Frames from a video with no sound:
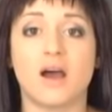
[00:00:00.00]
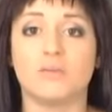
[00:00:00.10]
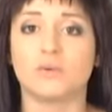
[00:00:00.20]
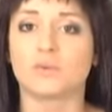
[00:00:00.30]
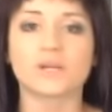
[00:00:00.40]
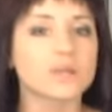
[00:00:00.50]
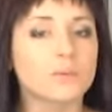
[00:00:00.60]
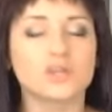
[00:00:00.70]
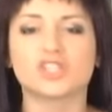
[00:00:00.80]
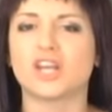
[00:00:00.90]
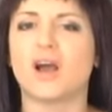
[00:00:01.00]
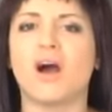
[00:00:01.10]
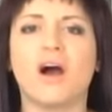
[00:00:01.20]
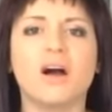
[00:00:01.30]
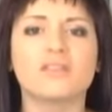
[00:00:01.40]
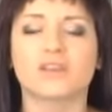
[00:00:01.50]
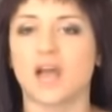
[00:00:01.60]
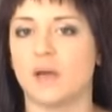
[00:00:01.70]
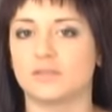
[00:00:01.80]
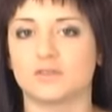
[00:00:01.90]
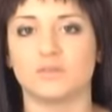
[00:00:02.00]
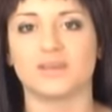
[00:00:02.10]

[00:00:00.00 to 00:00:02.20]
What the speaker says: We really appreciate all the comments we've